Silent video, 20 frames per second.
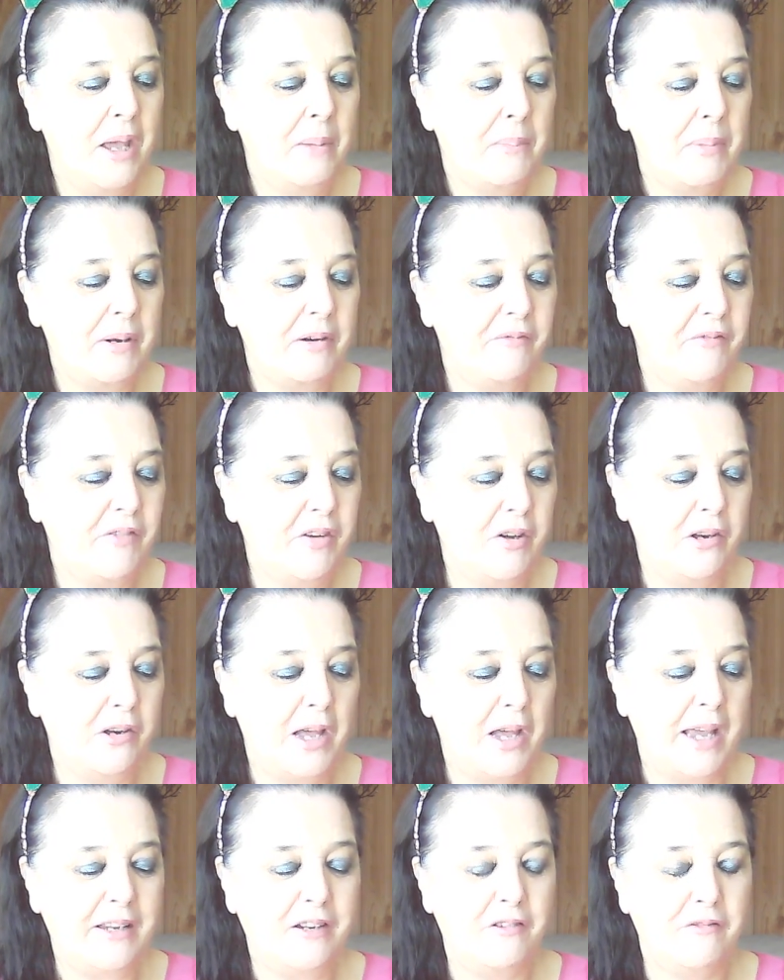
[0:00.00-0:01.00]
But I feel
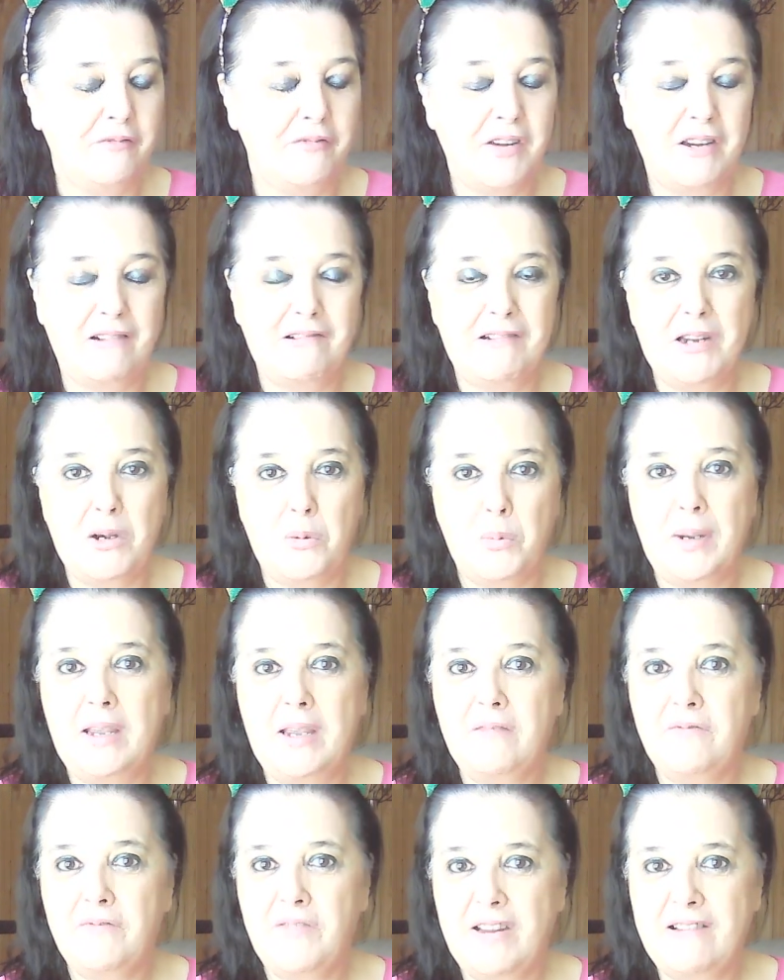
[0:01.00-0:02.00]
like you're very
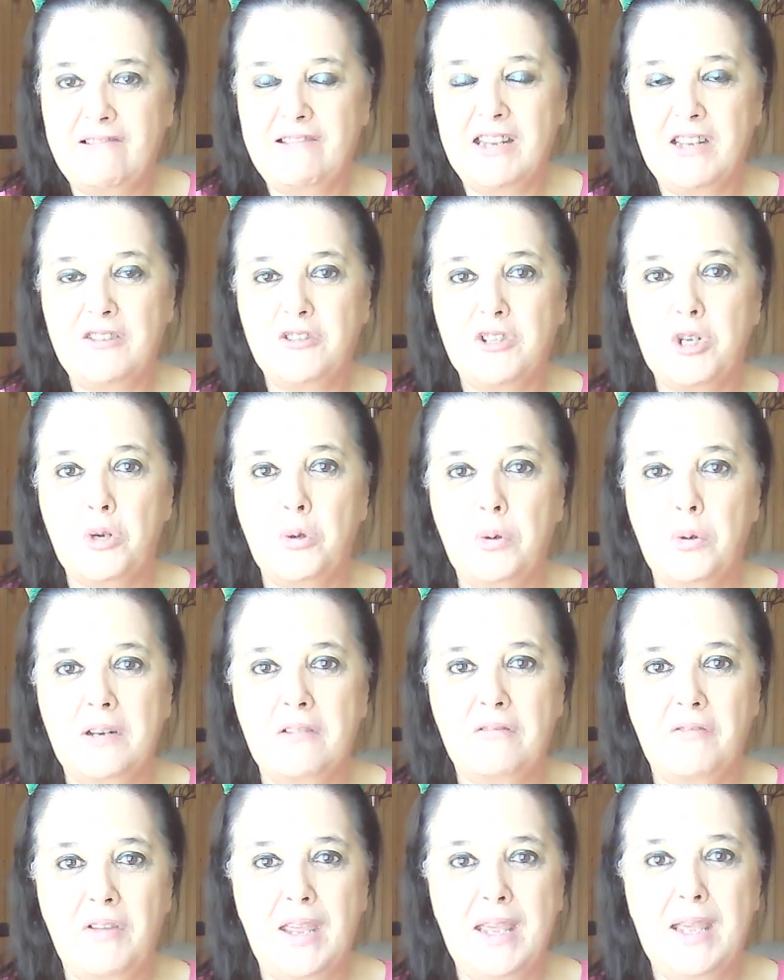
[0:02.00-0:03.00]
aware, very
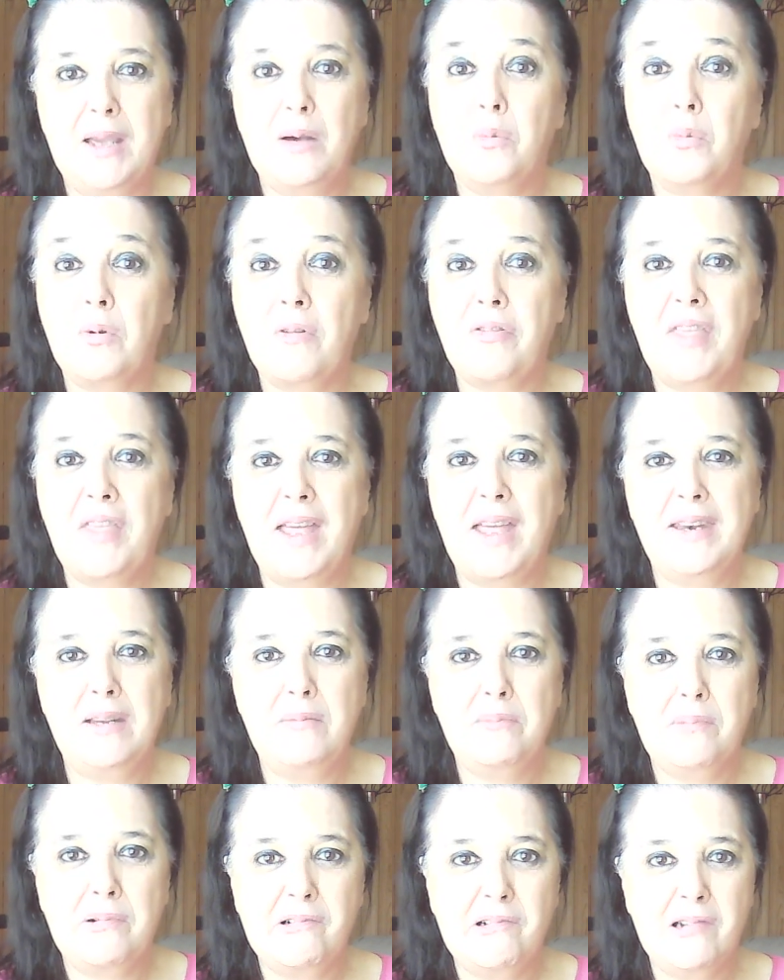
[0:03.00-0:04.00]
intuitive here with that
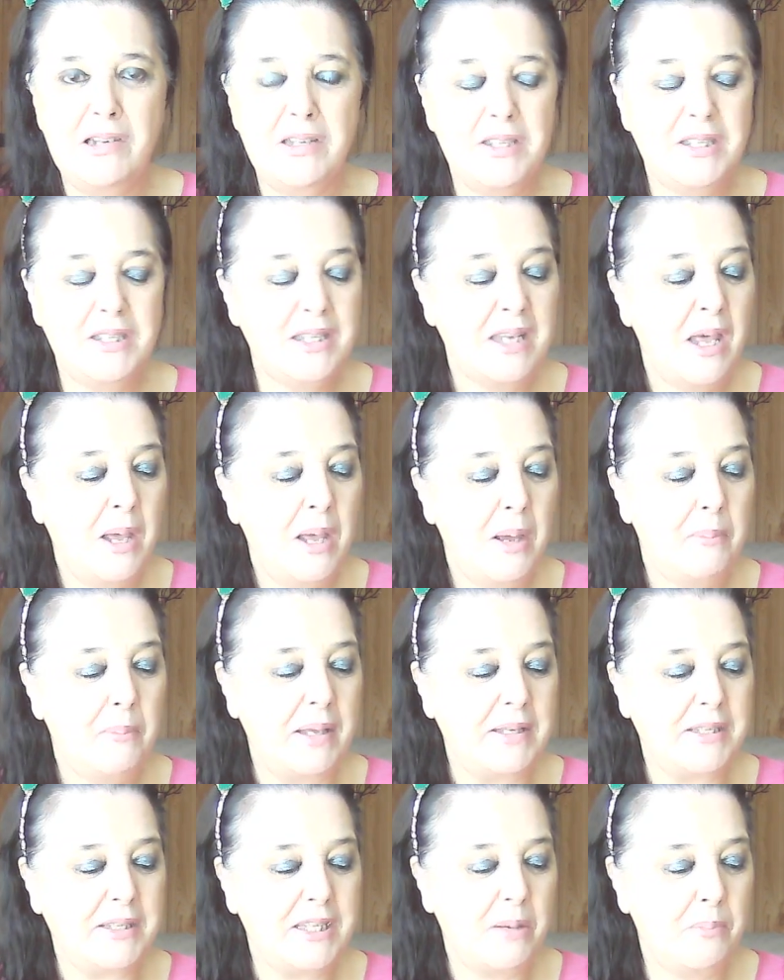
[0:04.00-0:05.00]
Empress.
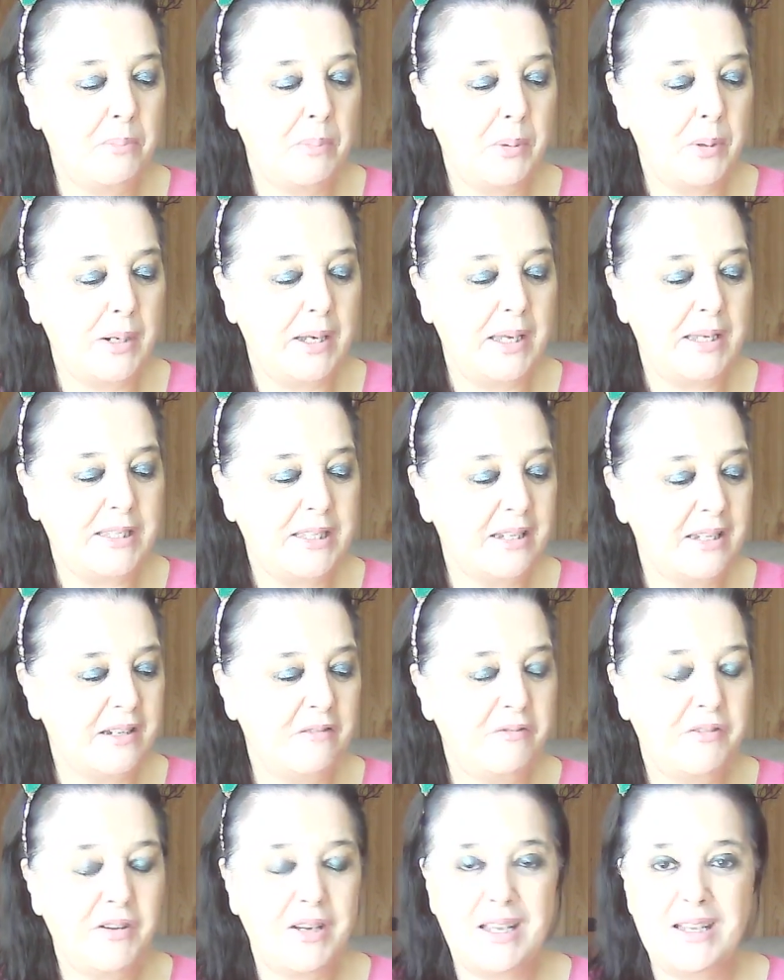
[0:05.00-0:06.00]
But somebody
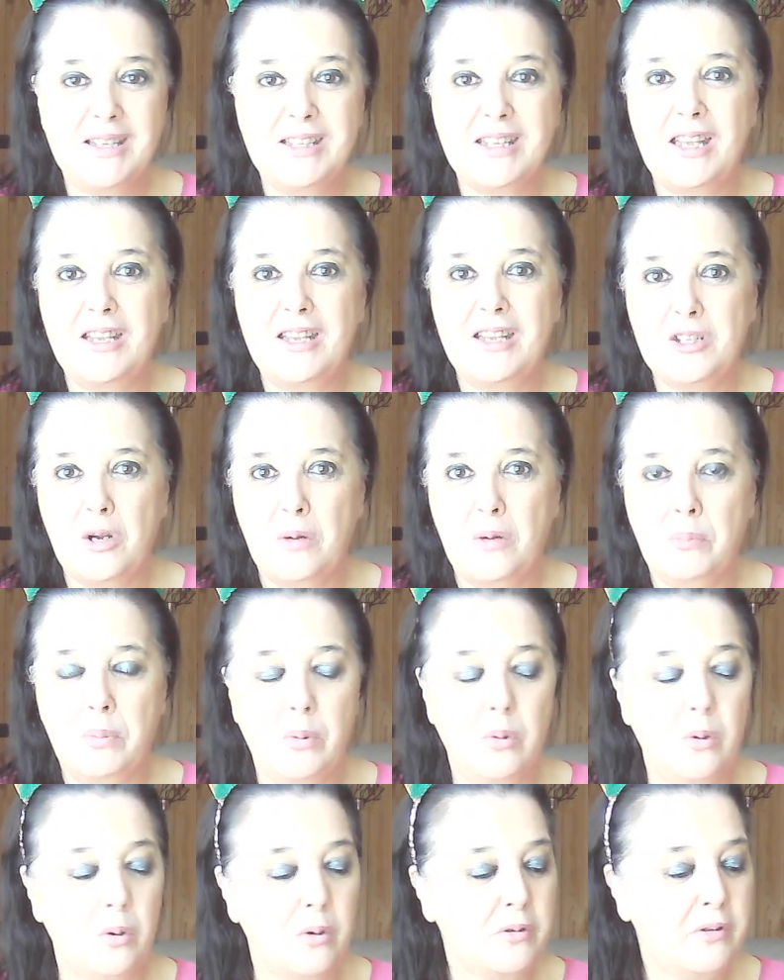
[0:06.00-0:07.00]
significant is on
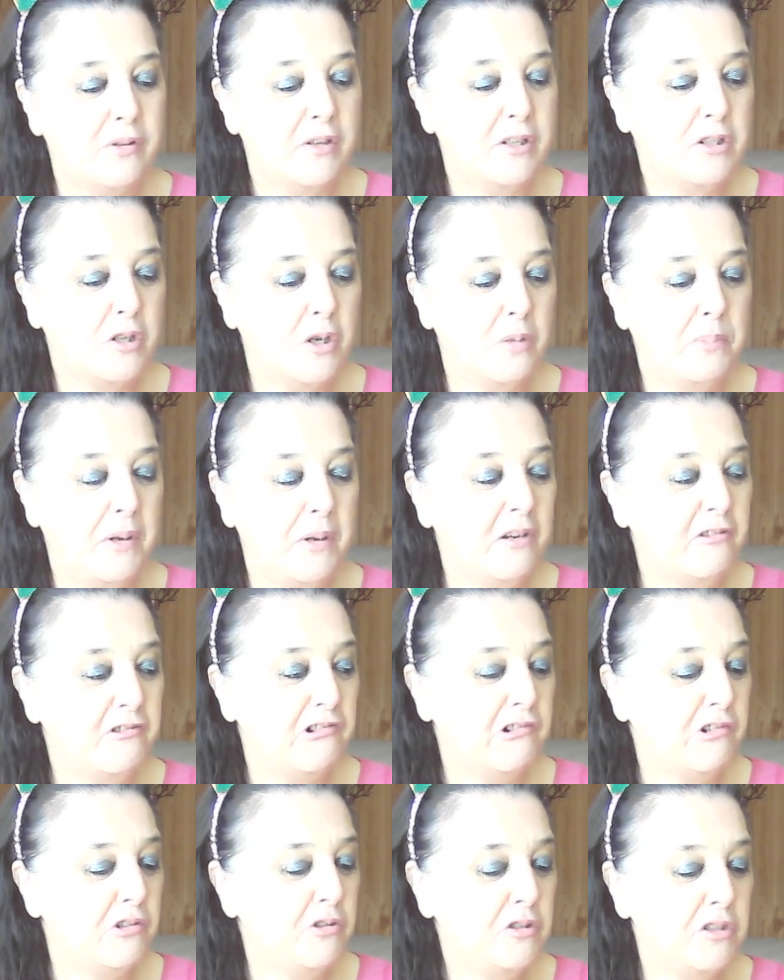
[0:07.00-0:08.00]
board. This could be a
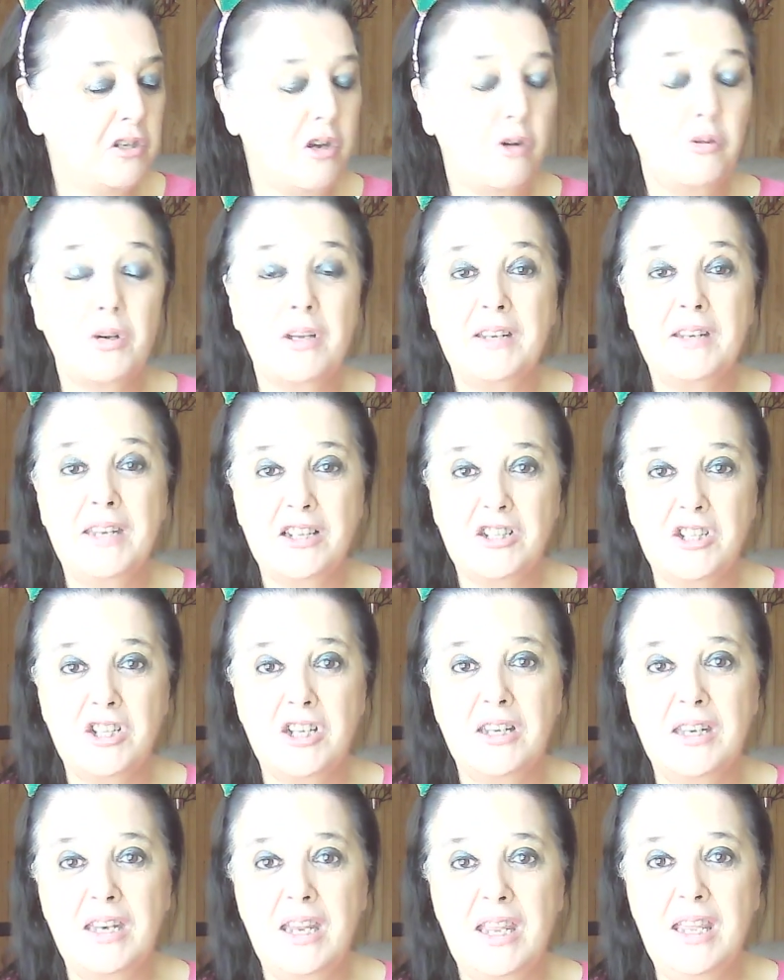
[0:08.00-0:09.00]
true soul
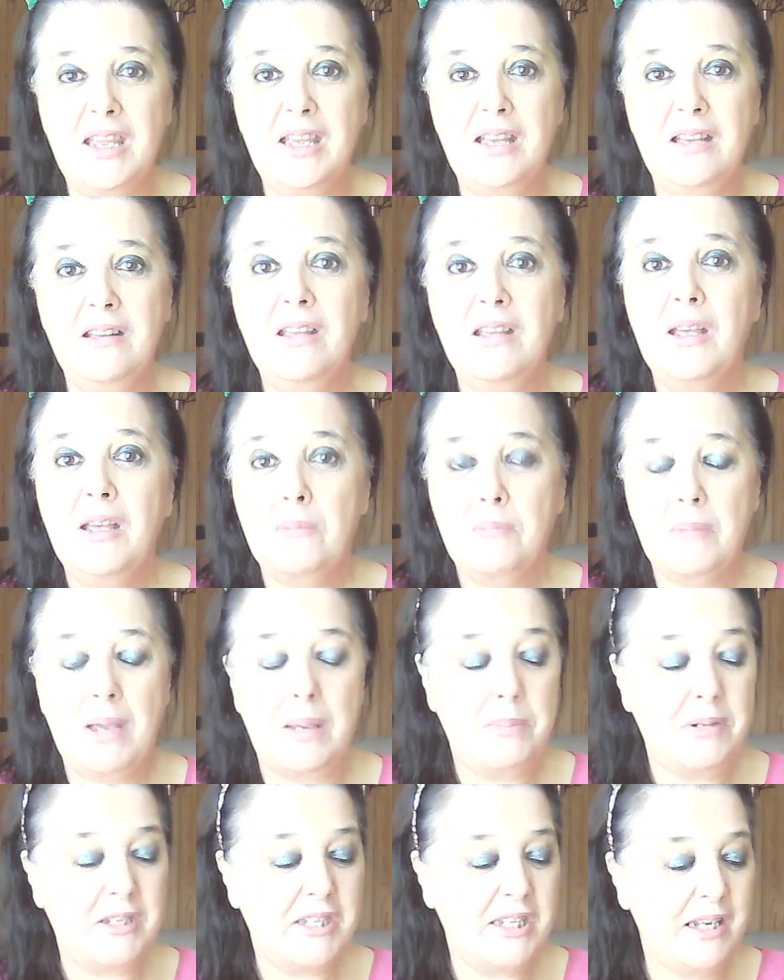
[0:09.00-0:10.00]
connection here,
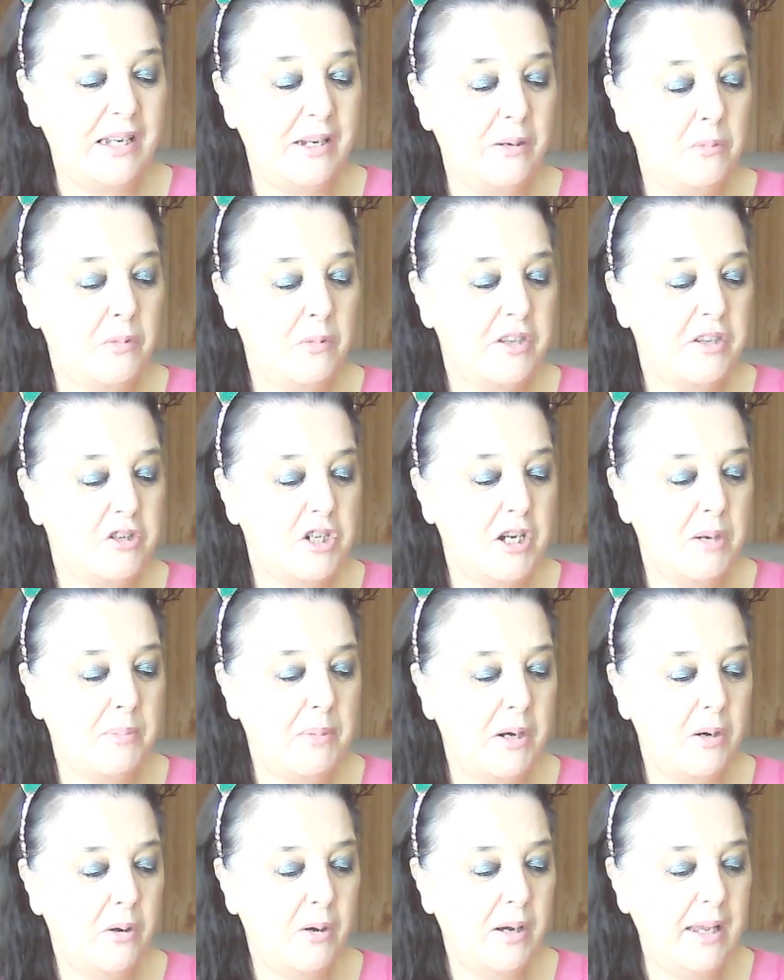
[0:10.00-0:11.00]
maybe dealing with a
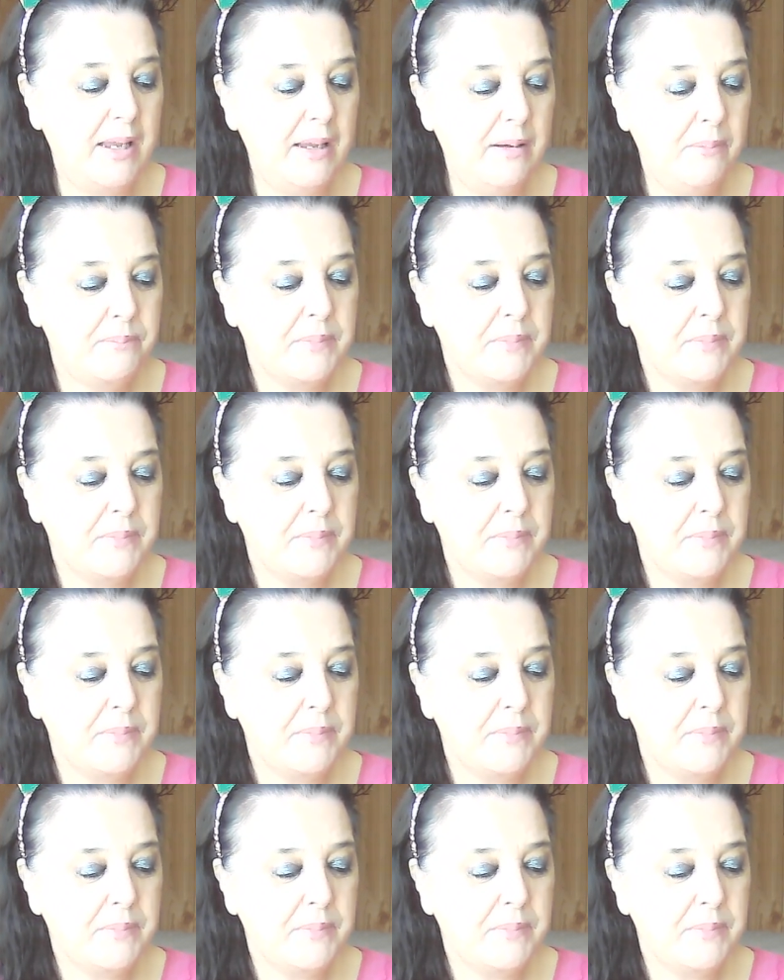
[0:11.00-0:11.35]
Gemini,